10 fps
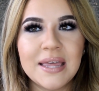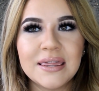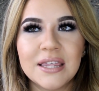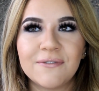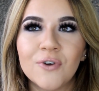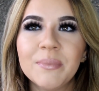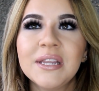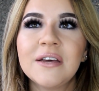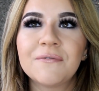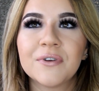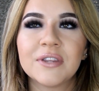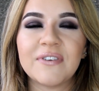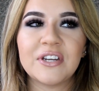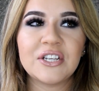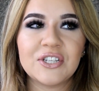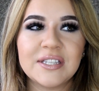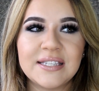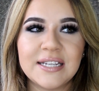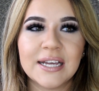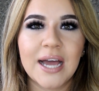the formula for the foundation
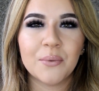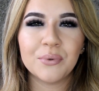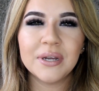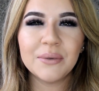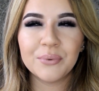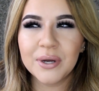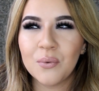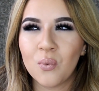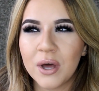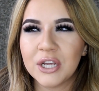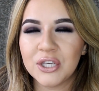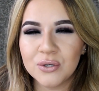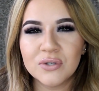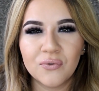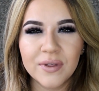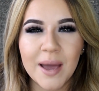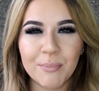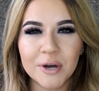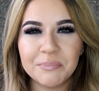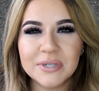stick I really wouldn't want to use for that
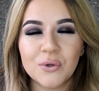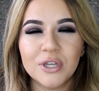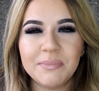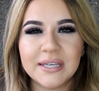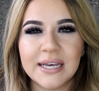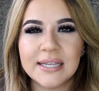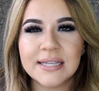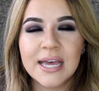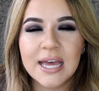purpose, only because